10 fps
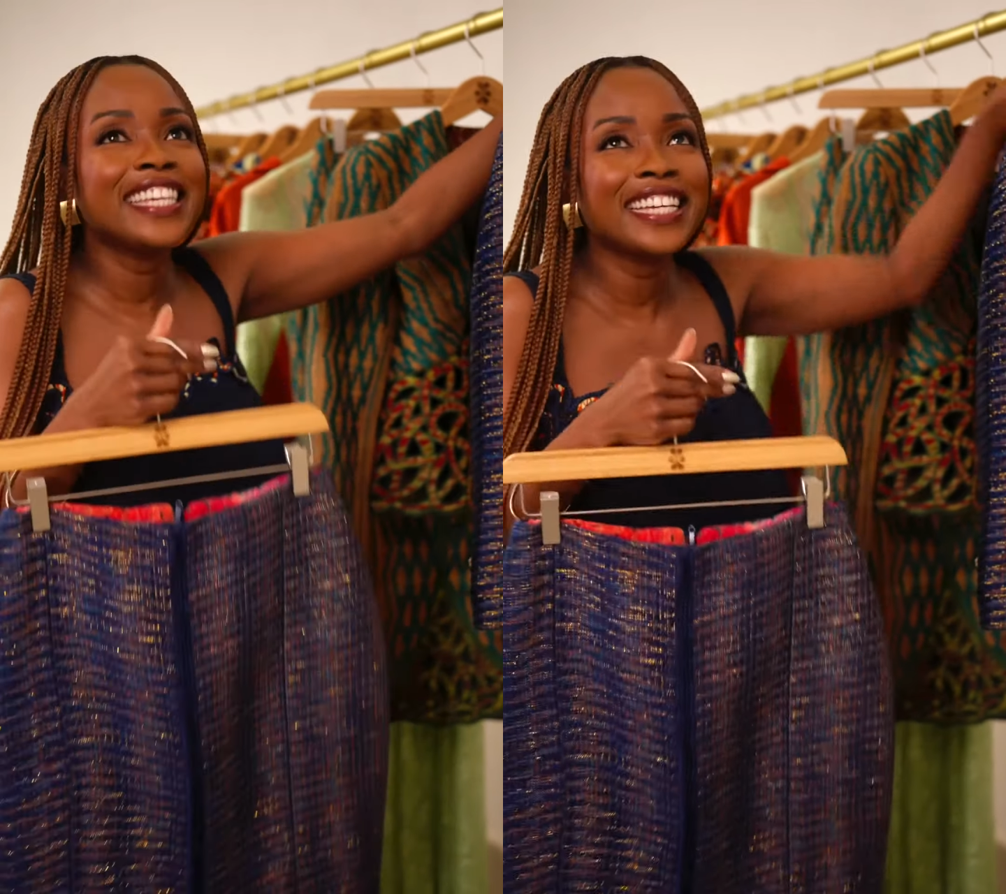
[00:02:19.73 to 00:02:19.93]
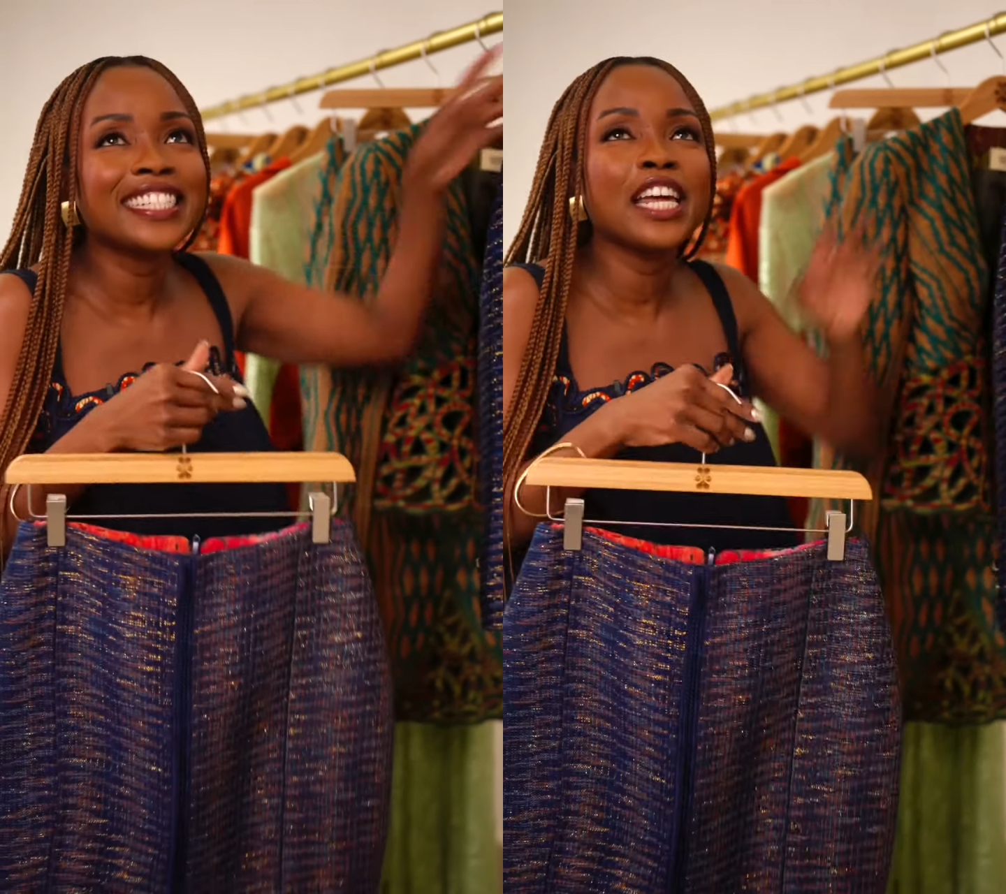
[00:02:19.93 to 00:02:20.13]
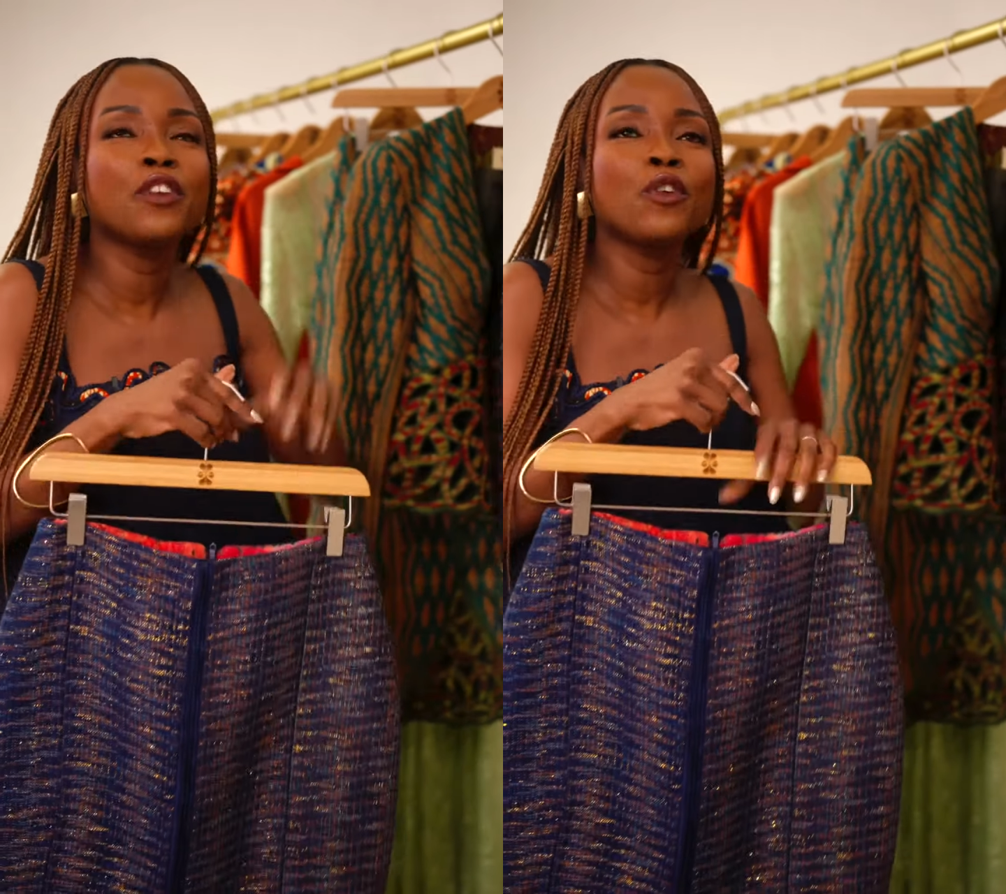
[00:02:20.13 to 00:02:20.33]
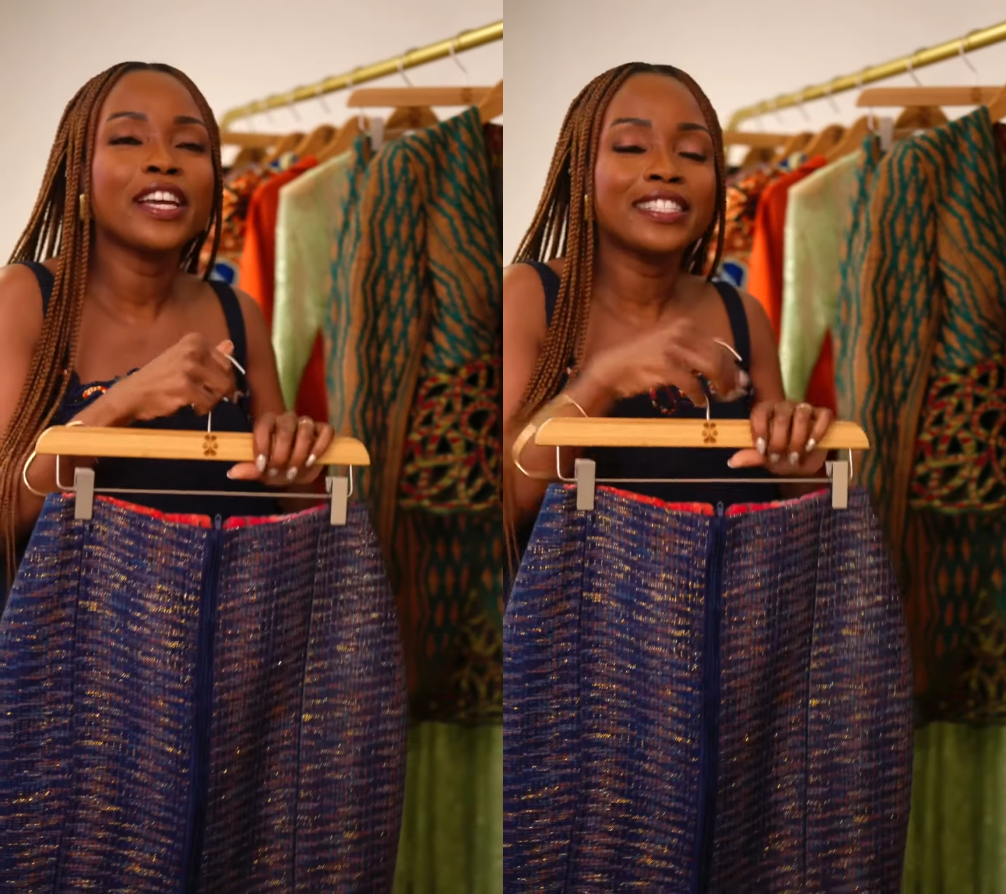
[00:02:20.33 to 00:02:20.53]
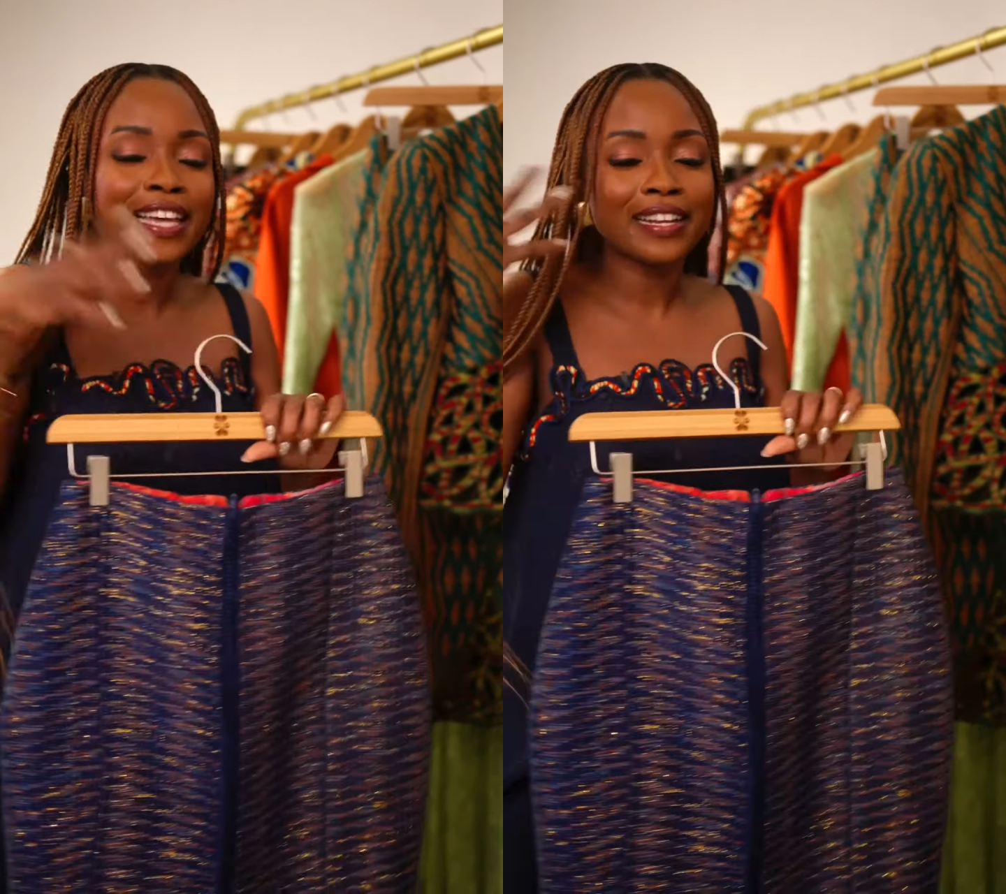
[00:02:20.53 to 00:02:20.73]
see it and I know
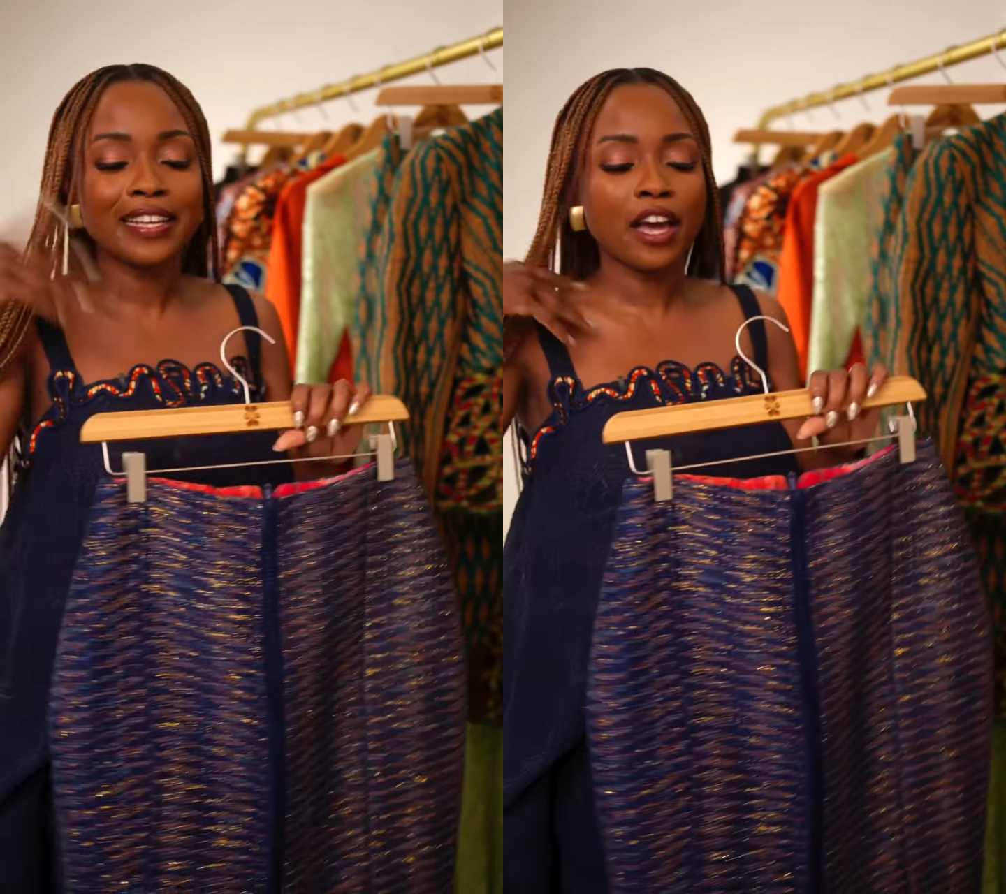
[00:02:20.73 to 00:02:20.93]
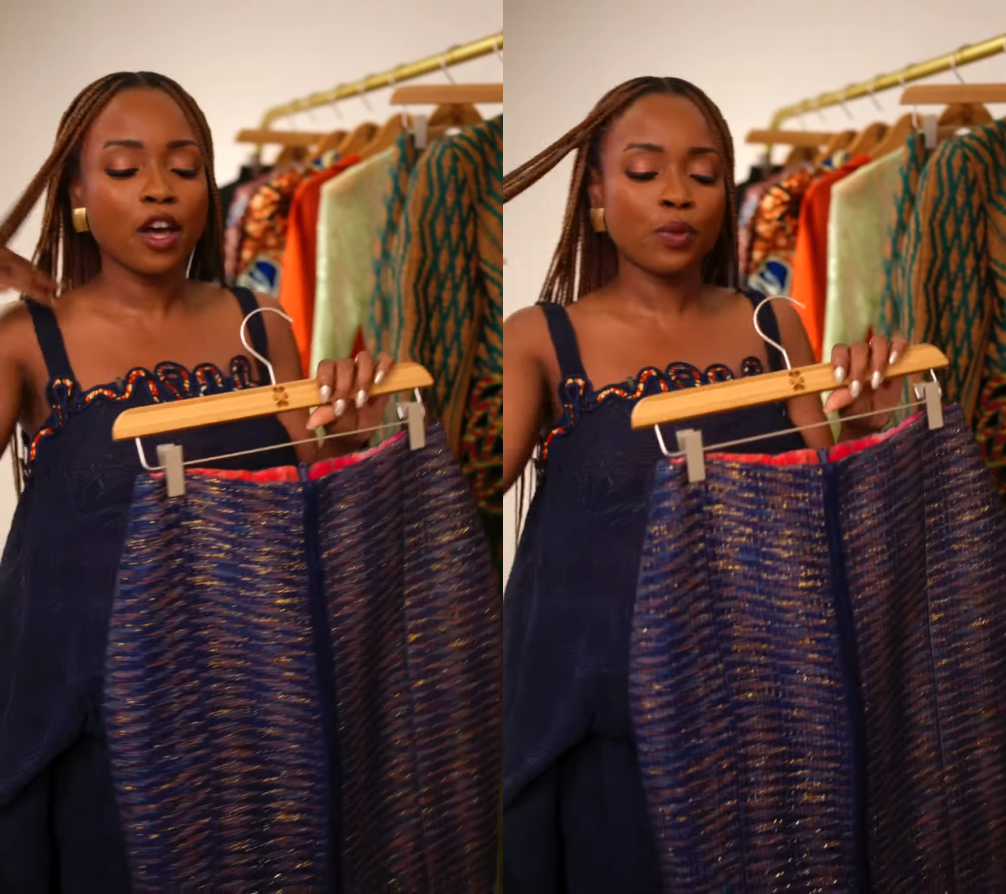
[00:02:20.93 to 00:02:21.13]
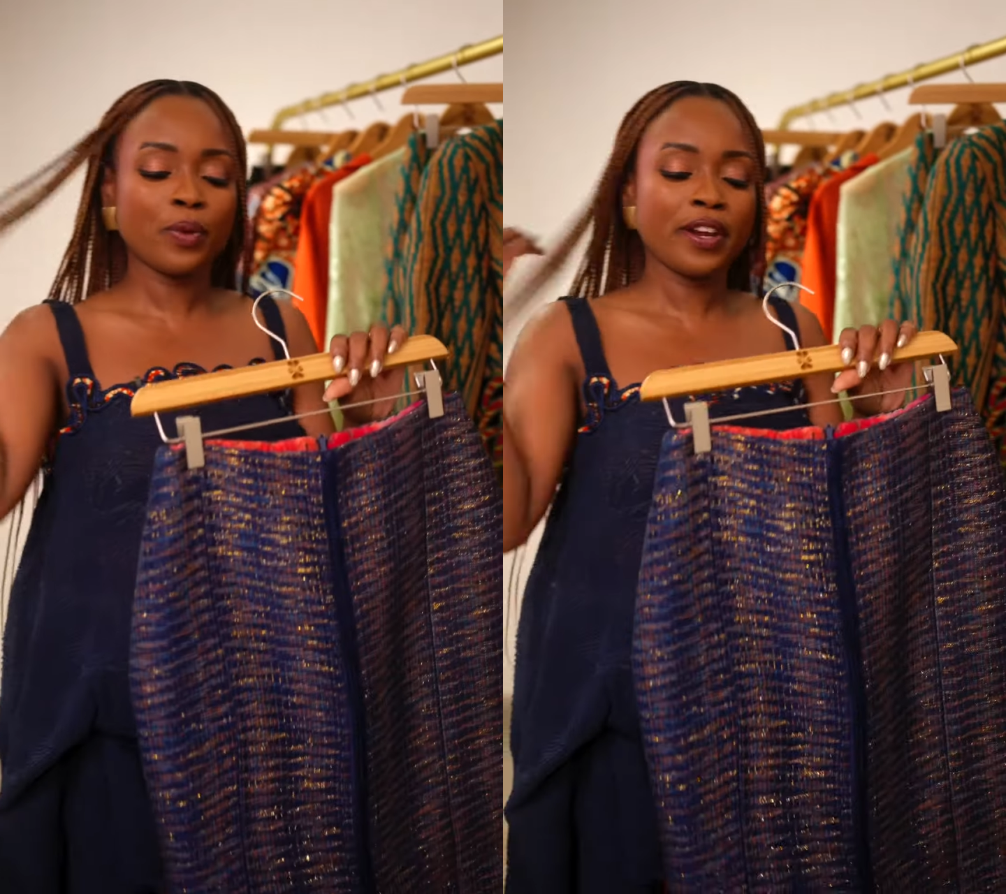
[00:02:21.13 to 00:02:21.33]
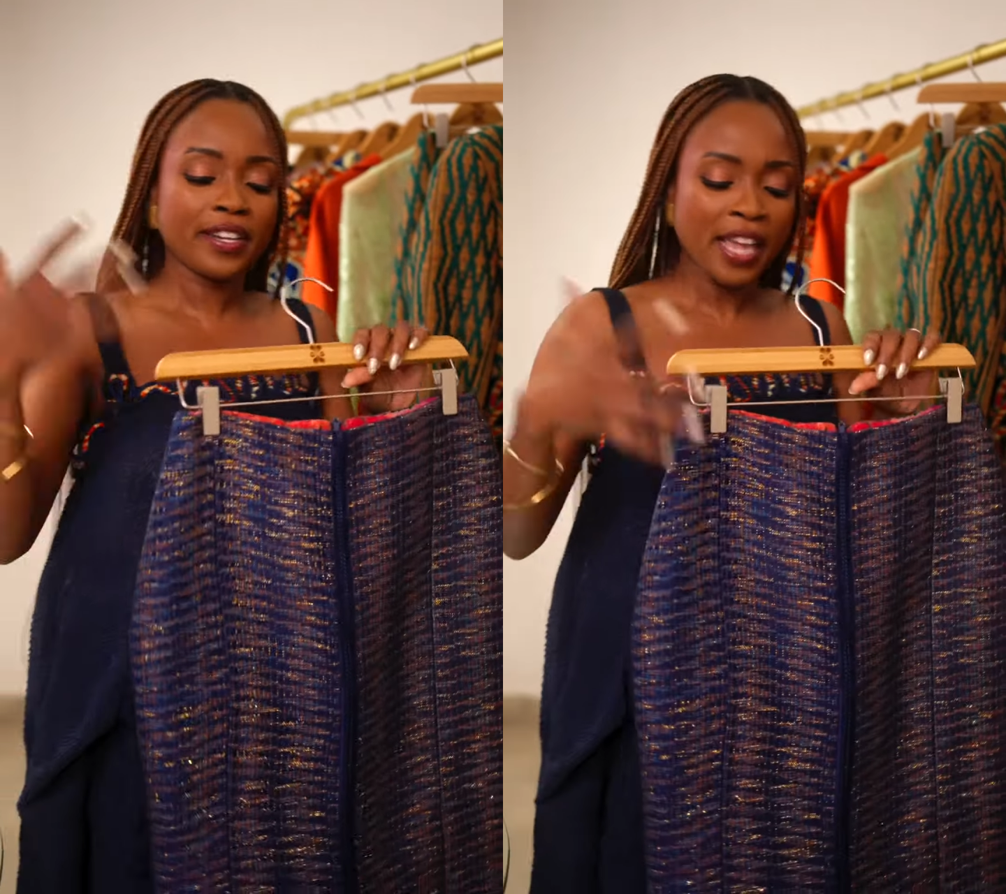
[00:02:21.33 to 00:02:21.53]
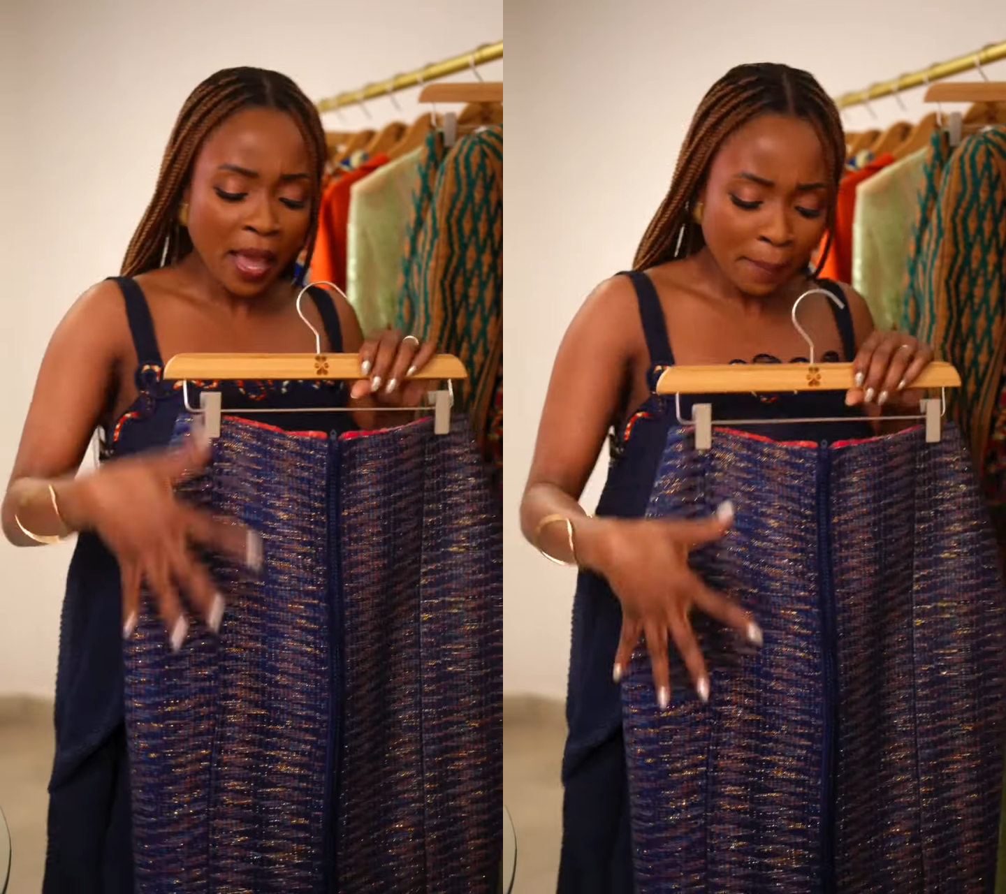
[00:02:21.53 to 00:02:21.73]
exactly how I'd
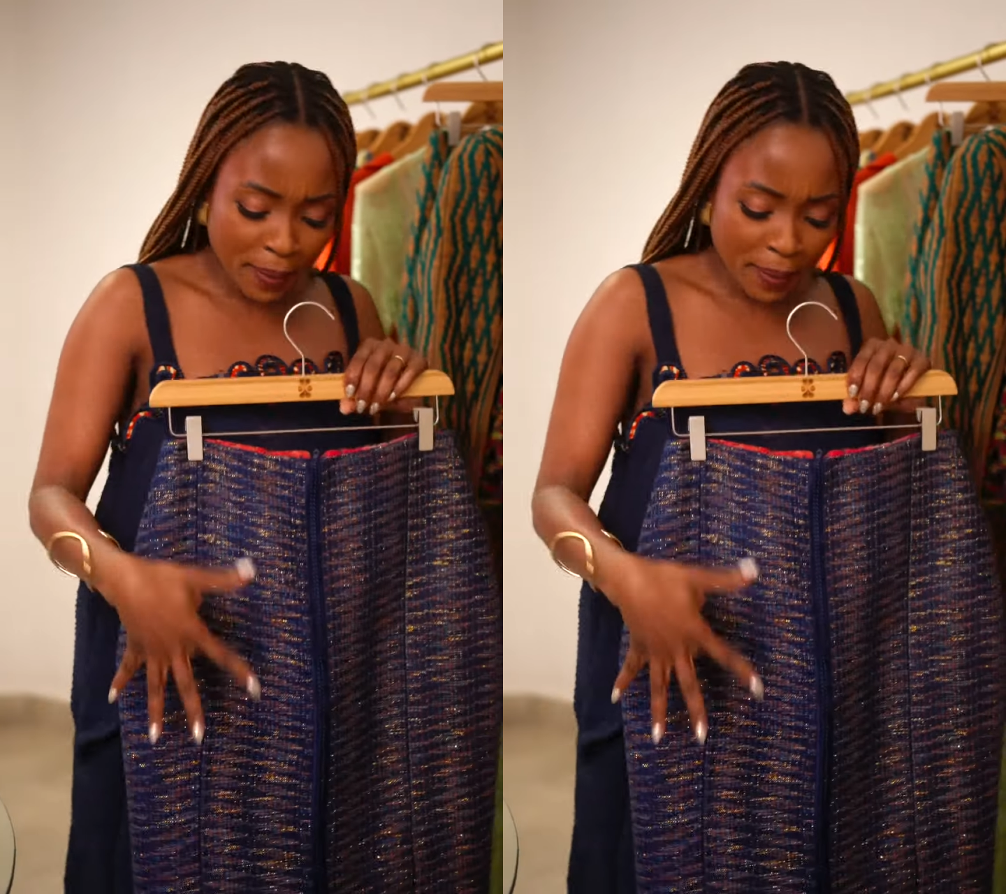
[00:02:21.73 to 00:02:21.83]
wear it.